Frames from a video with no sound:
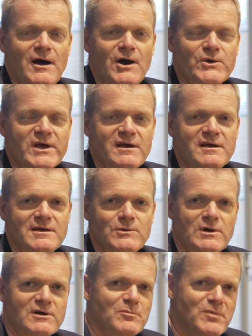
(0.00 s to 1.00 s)
Okay,
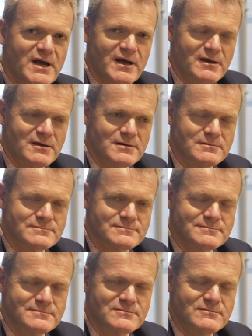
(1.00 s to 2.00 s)
welcome back.
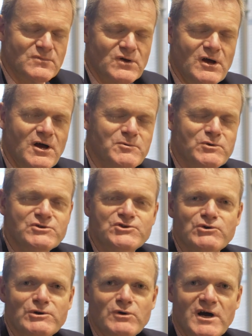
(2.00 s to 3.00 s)
Hope you
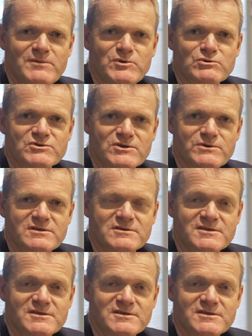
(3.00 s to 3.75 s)
enjoyed what Amy was doing.